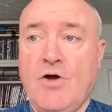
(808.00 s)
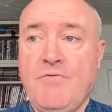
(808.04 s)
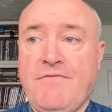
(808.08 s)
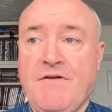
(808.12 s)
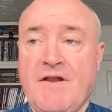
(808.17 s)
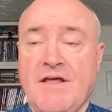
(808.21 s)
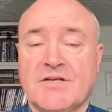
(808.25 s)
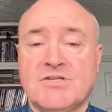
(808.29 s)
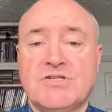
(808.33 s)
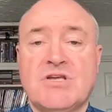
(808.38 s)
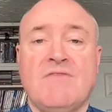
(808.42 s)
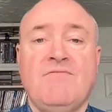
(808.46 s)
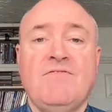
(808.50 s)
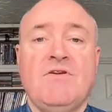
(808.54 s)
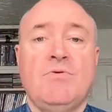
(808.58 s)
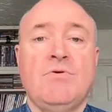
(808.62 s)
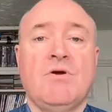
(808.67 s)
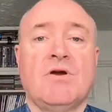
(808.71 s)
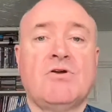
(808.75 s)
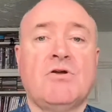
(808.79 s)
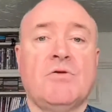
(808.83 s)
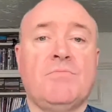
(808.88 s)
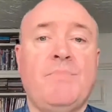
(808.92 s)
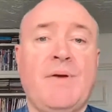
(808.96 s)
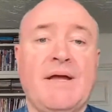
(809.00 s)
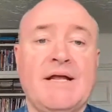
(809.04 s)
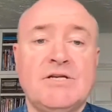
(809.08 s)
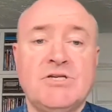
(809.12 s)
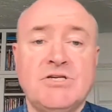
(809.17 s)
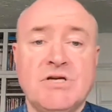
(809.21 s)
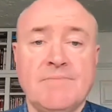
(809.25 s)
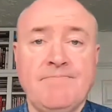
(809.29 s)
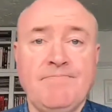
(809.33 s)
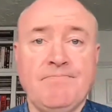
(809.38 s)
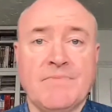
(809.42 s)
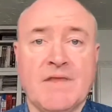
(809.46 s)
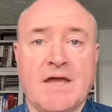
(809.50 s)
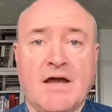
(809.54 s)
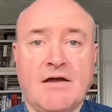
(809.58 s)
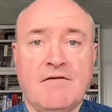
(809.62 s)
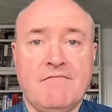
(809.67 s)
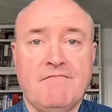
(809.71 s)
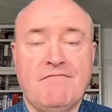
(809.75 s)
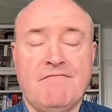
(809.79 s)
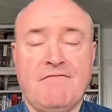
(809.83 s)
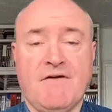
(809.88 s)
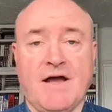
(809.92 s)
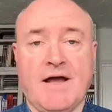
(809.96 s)
Hopefully that's given you a good picture
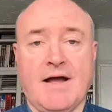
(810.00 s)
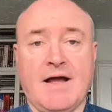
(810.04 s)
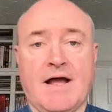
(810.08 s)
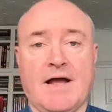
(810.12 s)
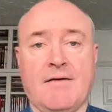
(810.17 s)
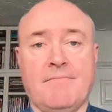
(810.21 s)
of